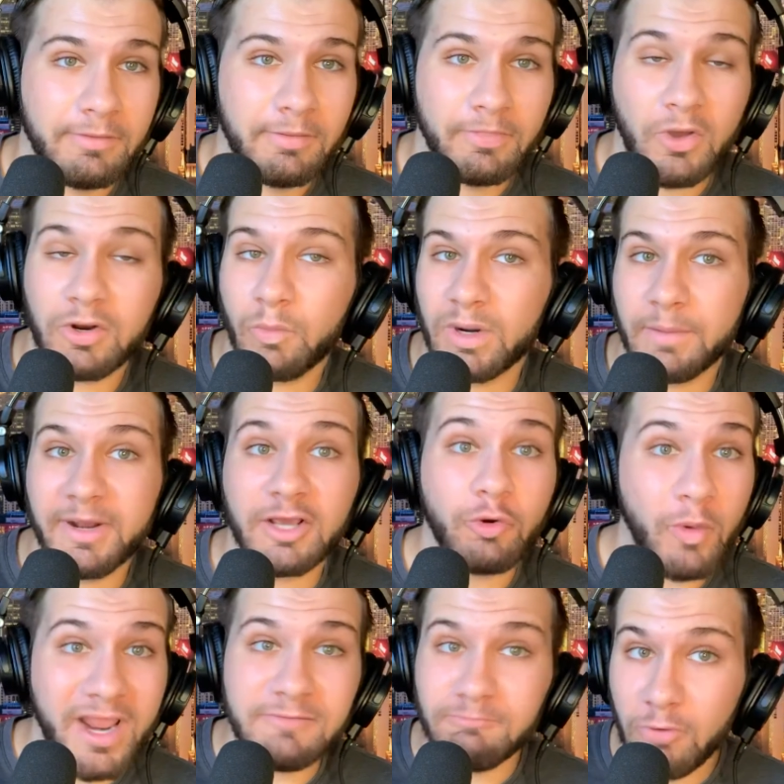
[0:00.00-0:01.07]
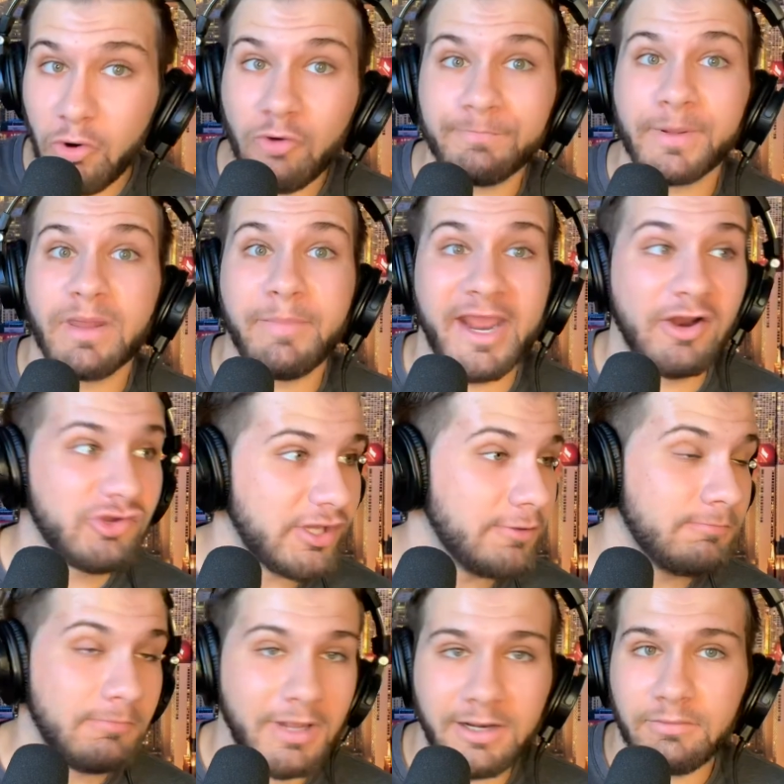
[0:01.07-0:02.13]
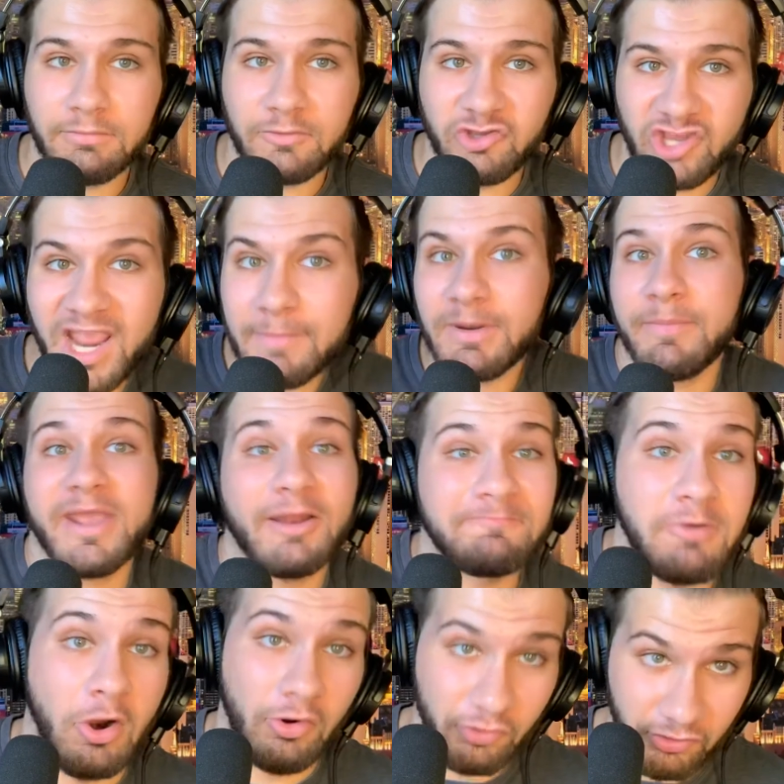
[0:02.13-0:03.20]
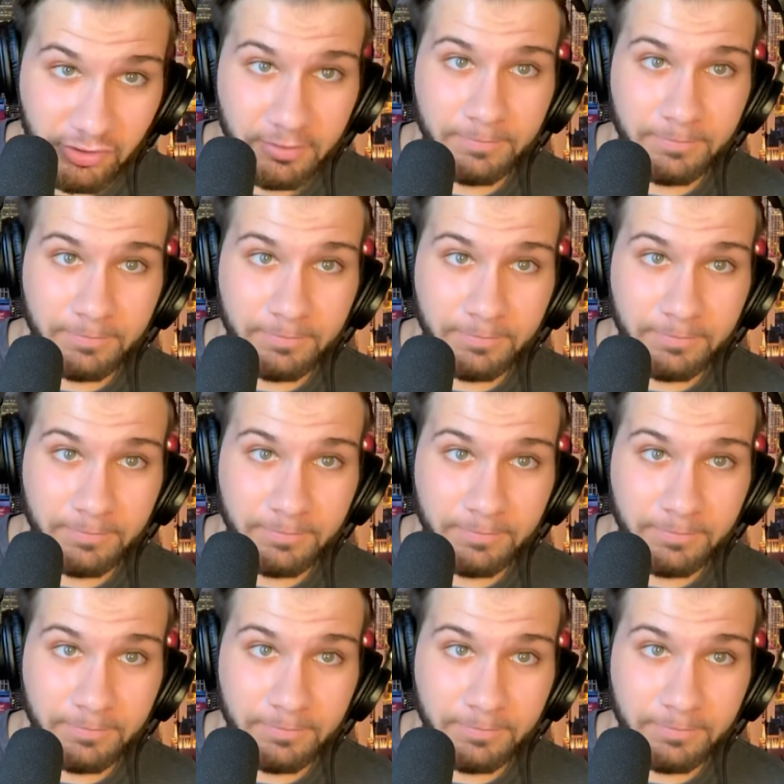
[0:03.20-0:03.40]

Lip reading: Thought it would have been a great move for the Bears, and it seemed to be at first.